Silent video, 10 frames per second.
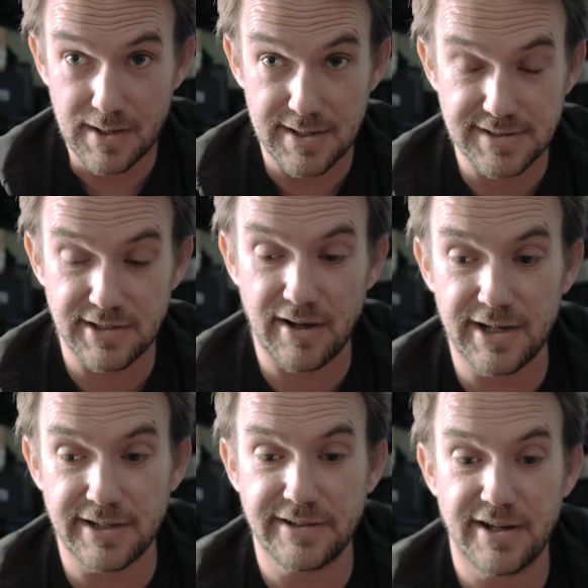it's a
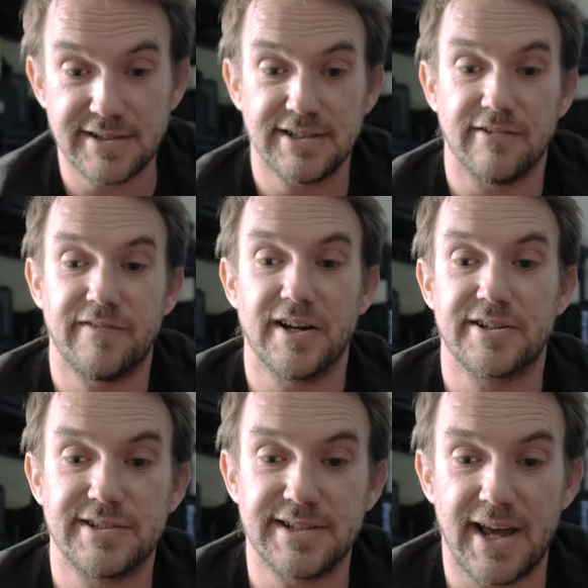nice little
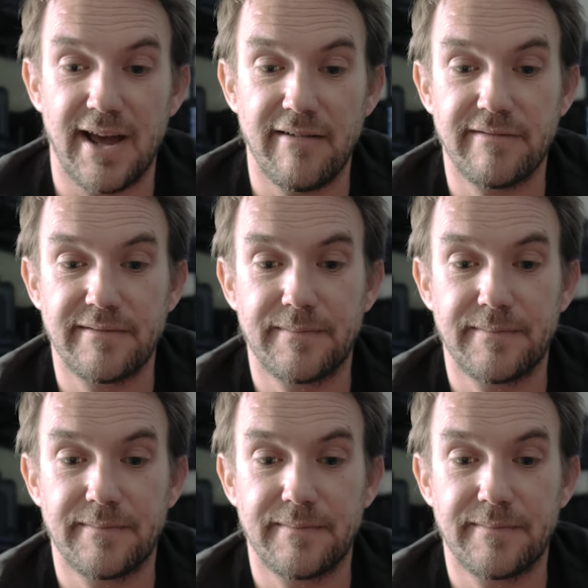function to have.